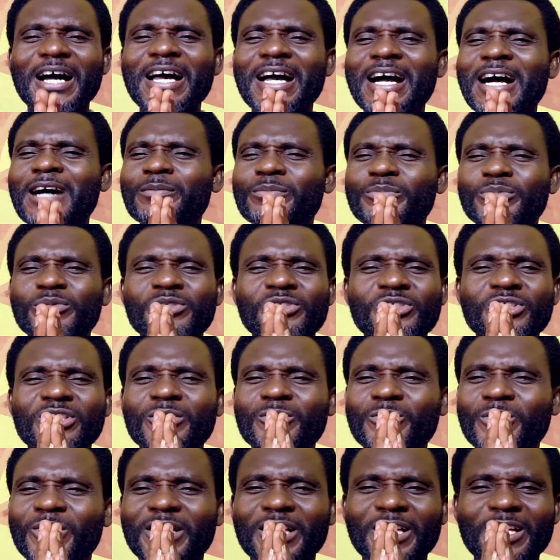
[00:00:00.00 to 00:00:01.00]
I
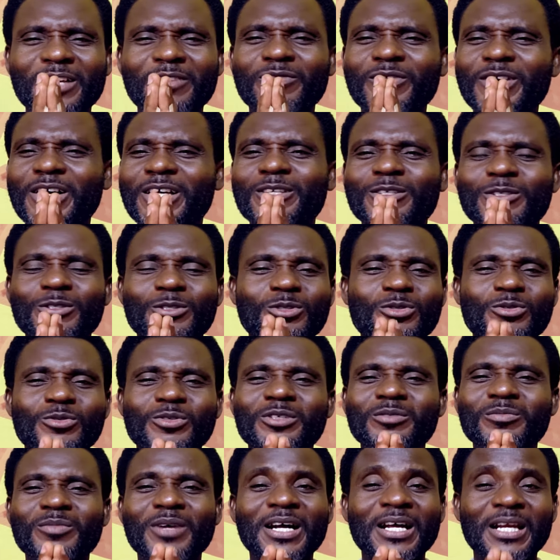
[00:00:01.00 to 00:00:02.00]
appreciate whatever you
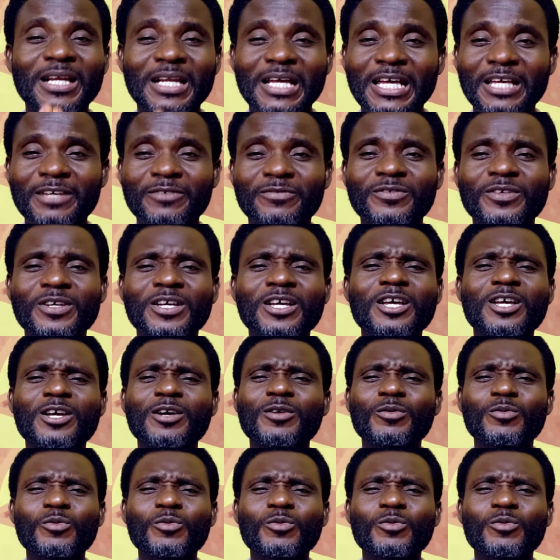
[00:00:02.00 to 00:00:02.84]
do in my life.